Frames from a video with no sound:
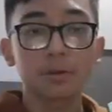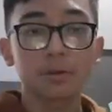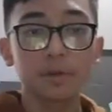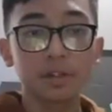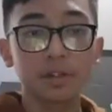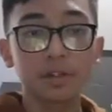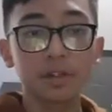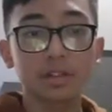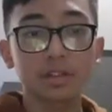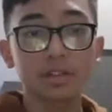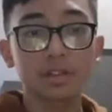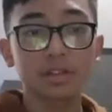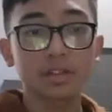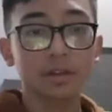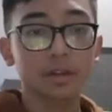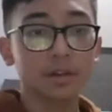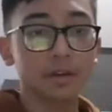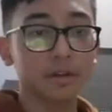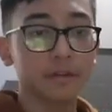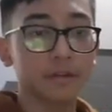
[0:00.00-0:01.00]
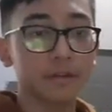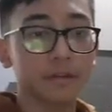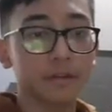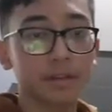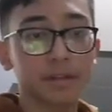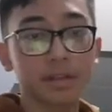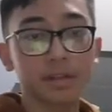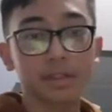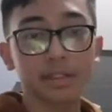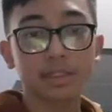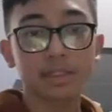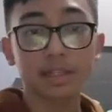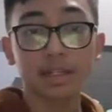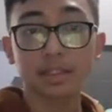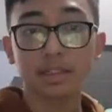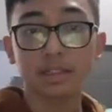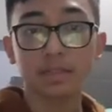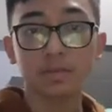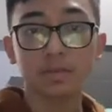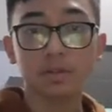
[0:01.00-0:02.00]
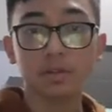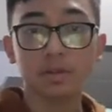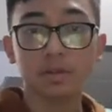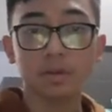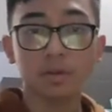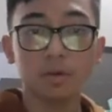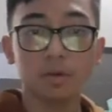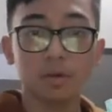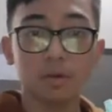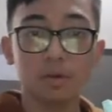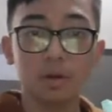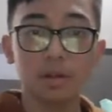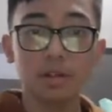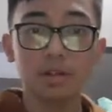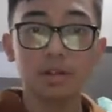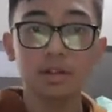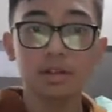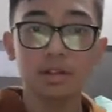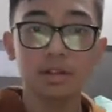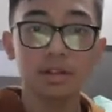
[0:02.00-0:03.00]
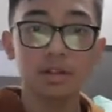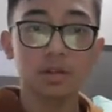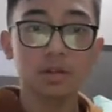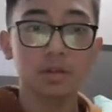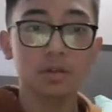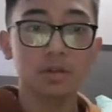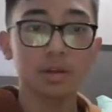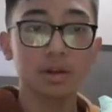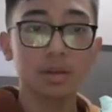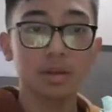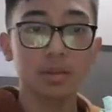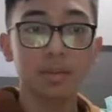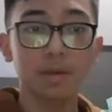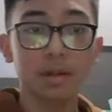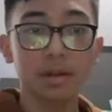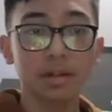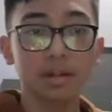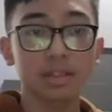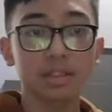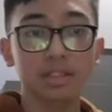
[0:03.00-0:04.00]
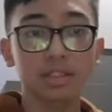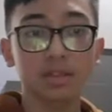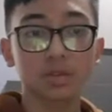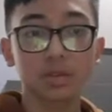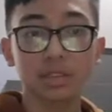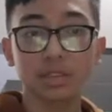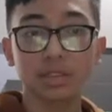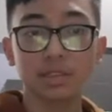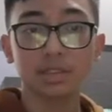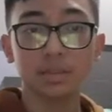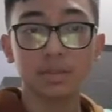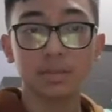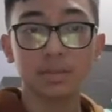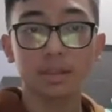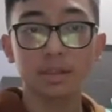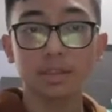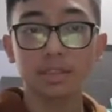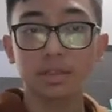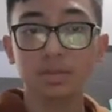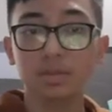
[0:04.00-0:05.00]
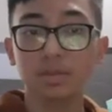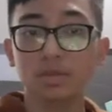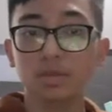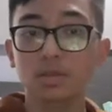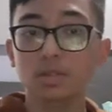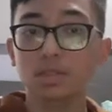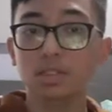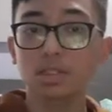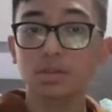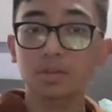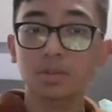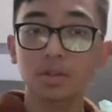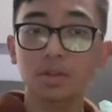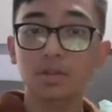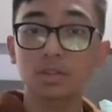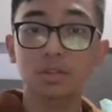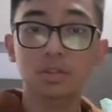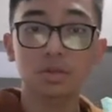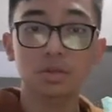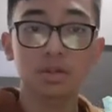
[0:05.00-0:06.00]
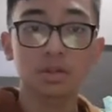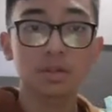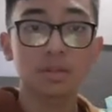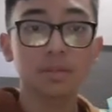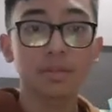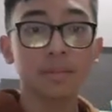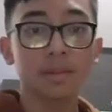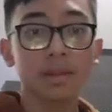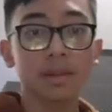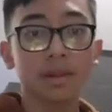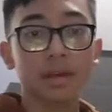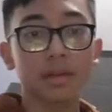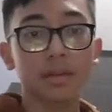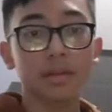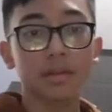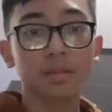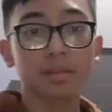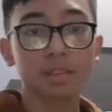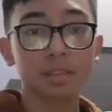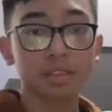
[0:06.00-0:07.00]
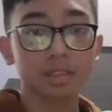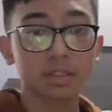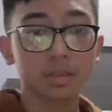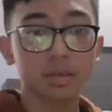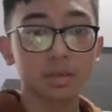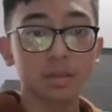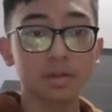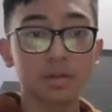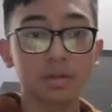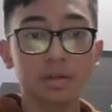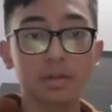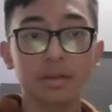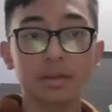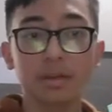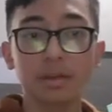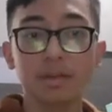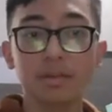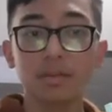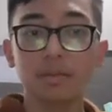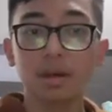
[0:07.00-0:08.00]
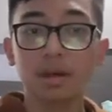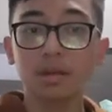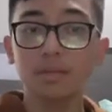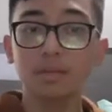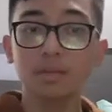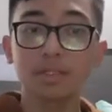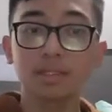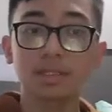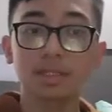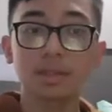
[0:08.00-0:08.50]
Readers of the text will readily note Al-Balkhi strikes a balance between the spiritual and the material that might be